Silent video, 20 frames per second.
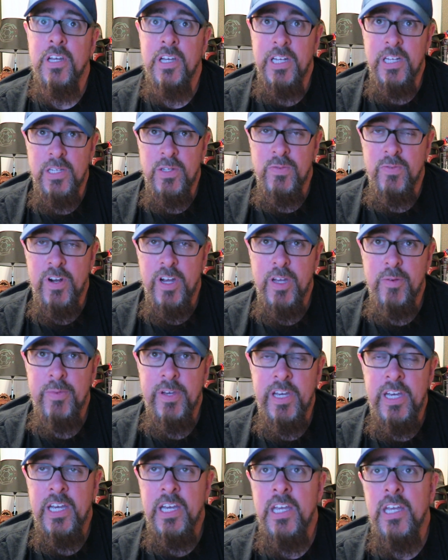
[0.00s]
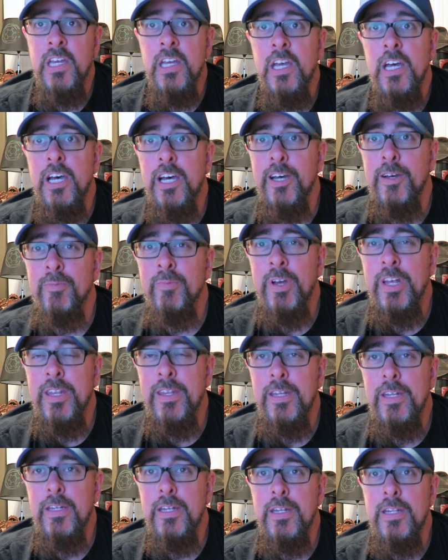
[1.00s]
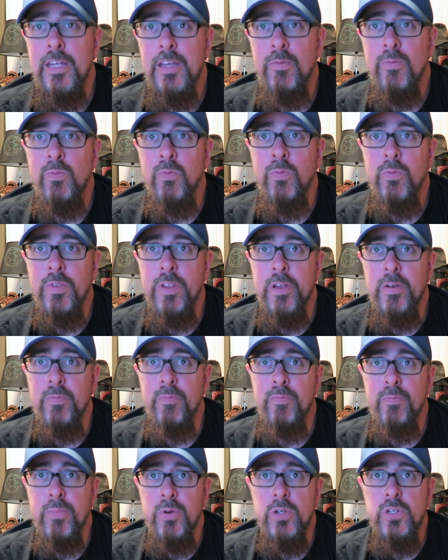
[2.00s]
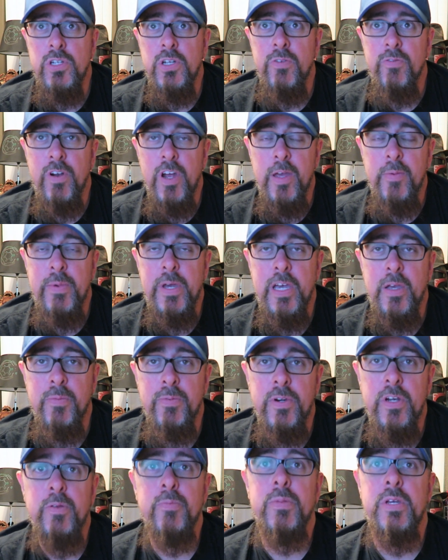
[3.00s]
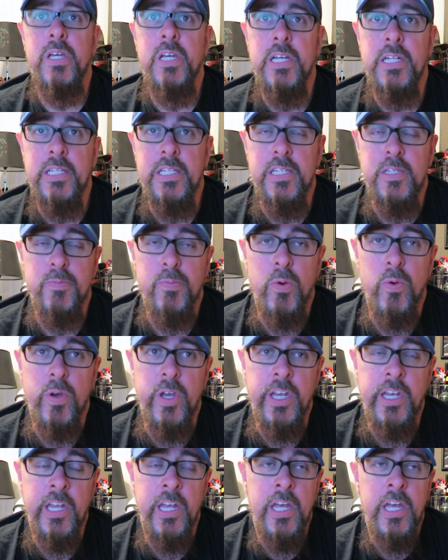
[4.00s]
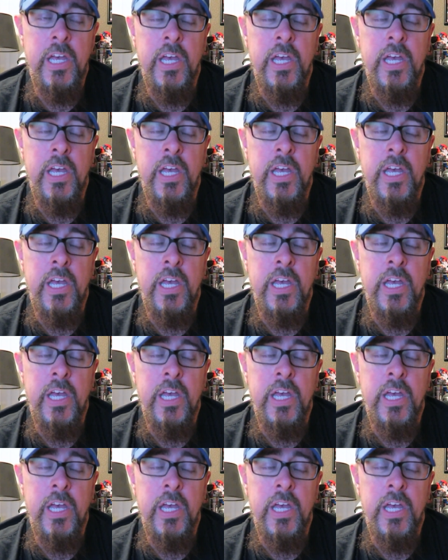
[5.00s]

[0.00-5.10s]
against Ryback. I think that they're pushing Ryback pretty big at this point.